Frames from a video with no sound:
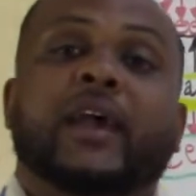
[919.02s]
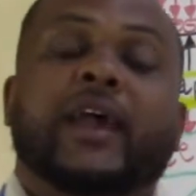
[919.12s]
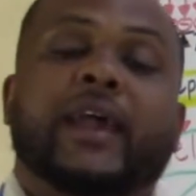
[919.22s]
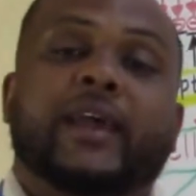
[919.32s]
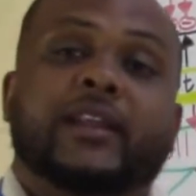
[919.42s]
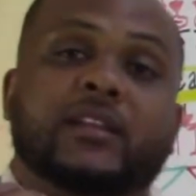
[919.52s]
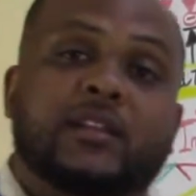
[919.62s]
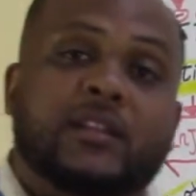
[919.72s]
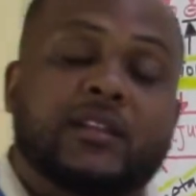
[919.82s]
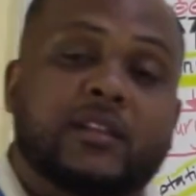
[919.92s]

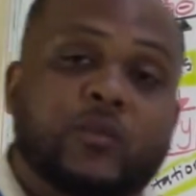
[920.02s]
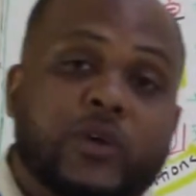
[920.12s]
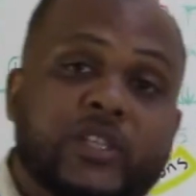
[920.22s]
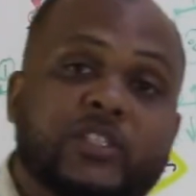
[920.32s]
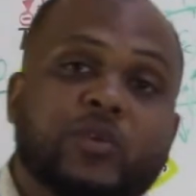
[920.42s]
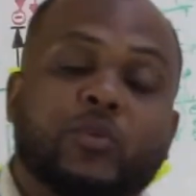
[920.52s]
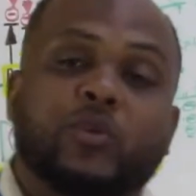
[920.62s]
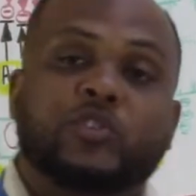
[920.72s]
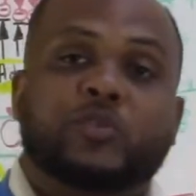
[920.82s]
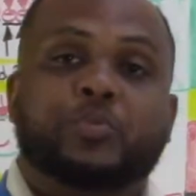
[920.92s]
and what is the
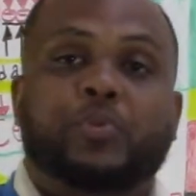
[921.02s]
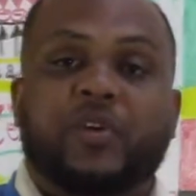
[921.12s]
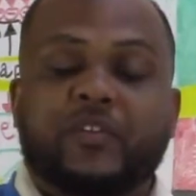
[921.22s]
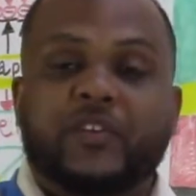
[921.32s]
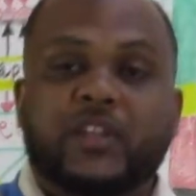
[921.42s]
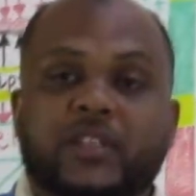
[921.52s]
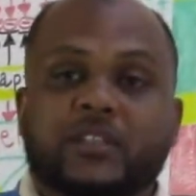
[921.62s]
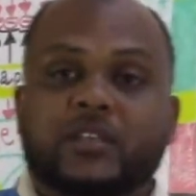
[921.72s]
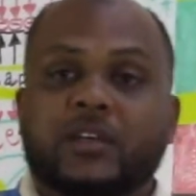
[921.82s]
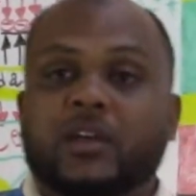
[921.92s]
most
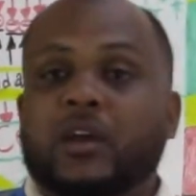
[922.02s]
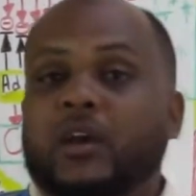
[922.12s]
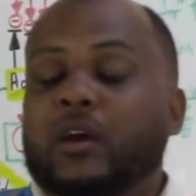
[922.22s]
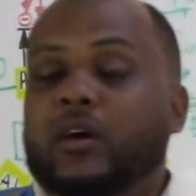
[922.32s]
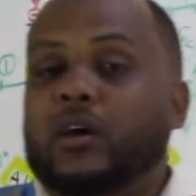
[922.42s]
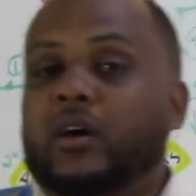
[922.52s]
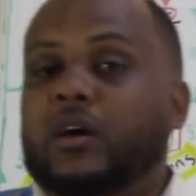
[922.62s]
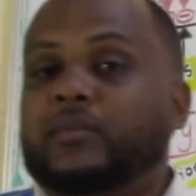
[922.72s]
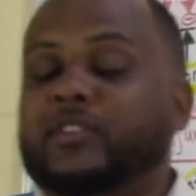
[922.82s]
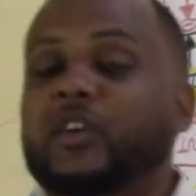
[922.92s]
prevalent
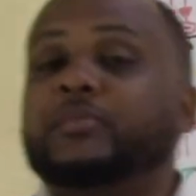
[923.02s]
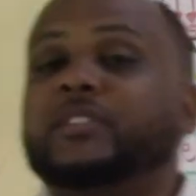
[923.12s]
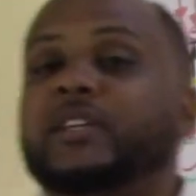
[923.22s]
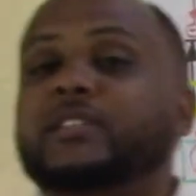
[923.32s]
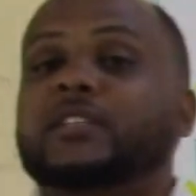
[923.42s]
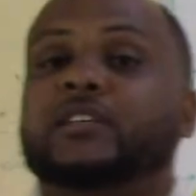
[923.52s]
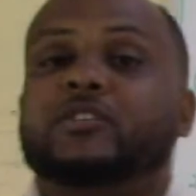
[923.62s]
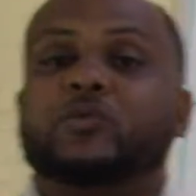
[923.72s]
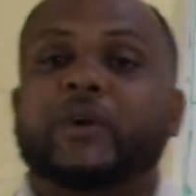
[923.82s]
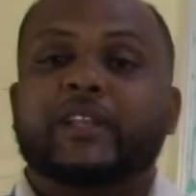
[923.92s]
substance
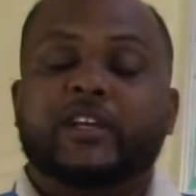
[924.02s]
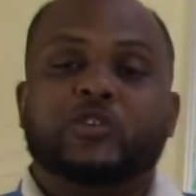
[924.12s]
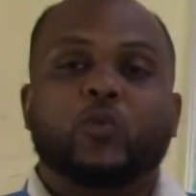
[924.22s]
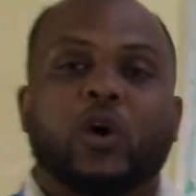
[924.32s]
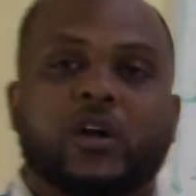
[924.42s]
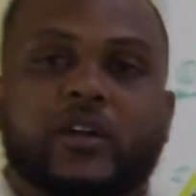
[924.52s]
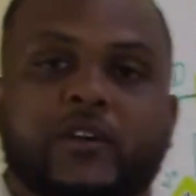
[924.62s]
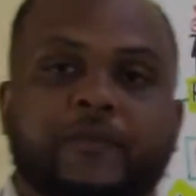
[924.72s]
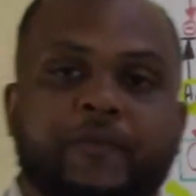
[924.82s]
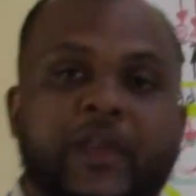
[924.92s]
in sweat? It's water,
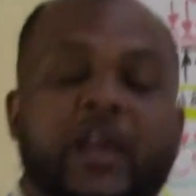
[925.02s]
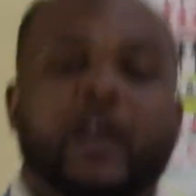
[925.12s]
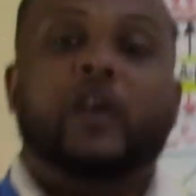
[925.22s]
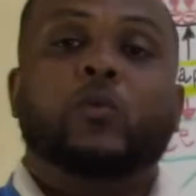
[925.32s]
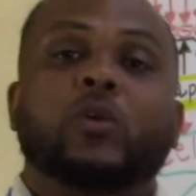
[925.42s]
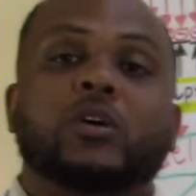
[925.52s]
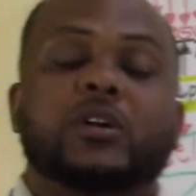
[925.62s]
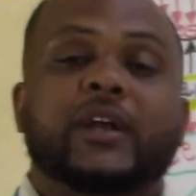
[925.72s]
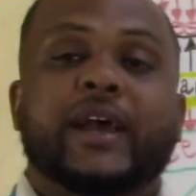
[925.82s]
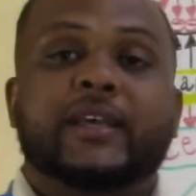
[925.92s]
and
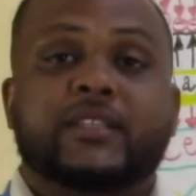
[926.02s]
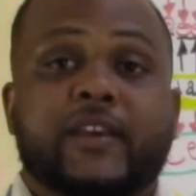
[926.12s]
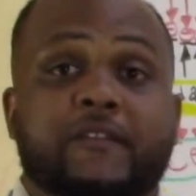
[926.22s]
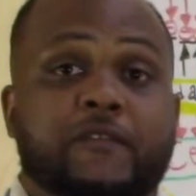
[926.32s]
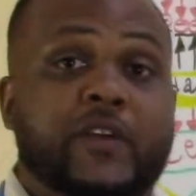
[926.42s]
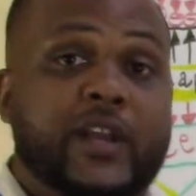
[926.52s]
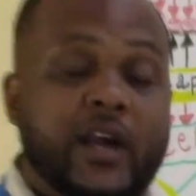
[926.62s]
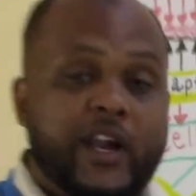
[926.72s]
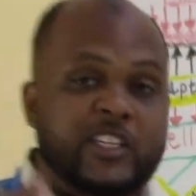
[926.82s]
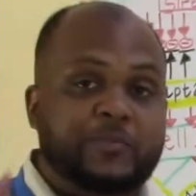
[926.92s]
water has a very
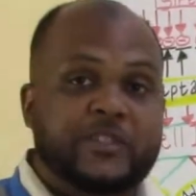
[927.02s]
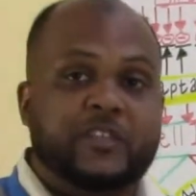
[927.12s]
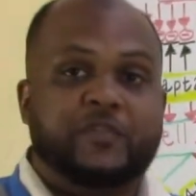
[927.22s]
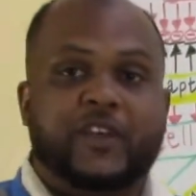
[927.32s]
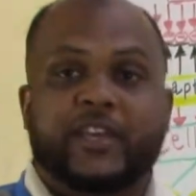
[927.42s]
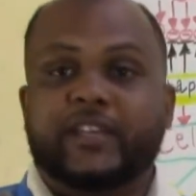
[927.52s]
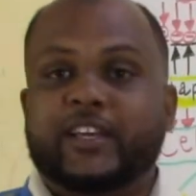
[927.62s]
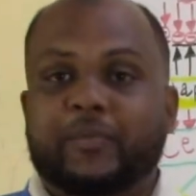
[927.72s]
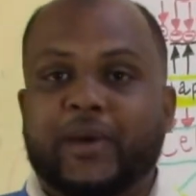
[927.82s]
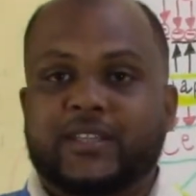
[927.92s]
high specific
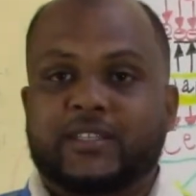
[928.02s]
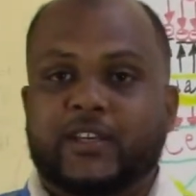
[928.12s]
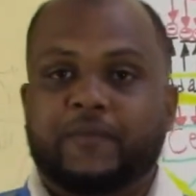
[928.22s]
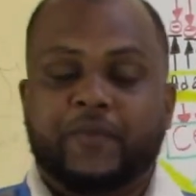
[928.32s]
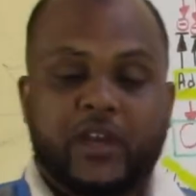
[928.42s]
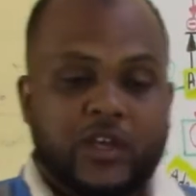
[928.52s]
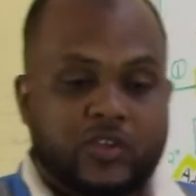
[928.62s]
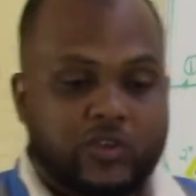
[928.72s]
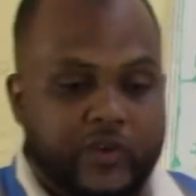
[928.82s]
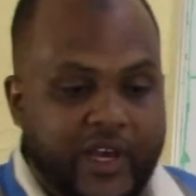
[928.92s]
heat capacity.
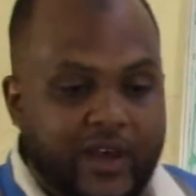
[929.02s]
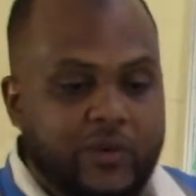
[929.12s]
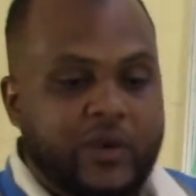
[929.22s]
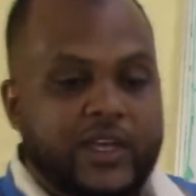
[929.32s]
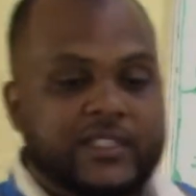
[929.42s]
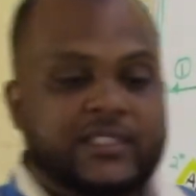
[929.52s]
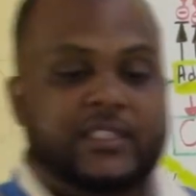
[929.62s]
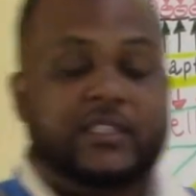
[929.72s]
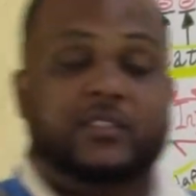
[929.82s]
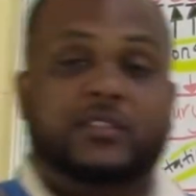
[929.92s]
So now,
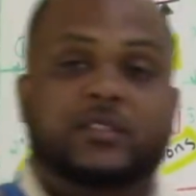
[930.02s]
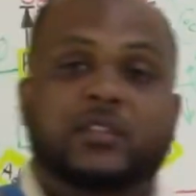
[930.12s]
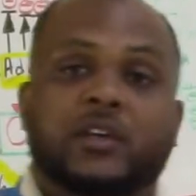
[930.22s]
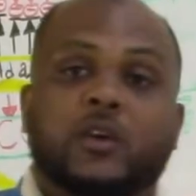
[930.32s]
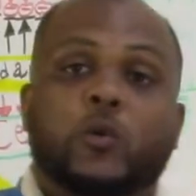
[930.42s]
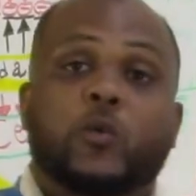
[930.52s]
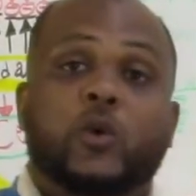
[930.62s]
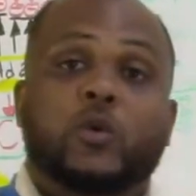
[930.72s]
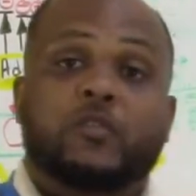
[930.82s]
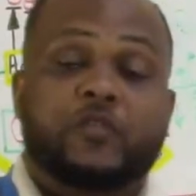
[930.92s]
since we
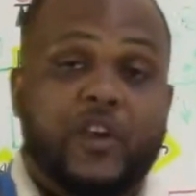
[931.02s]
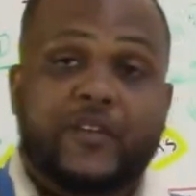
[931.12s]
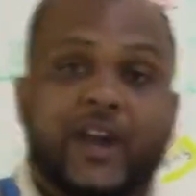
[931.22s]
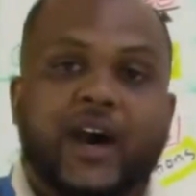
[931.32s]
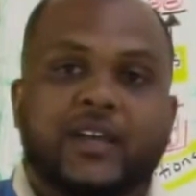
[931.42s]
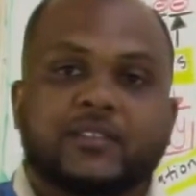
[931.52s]
were very hot,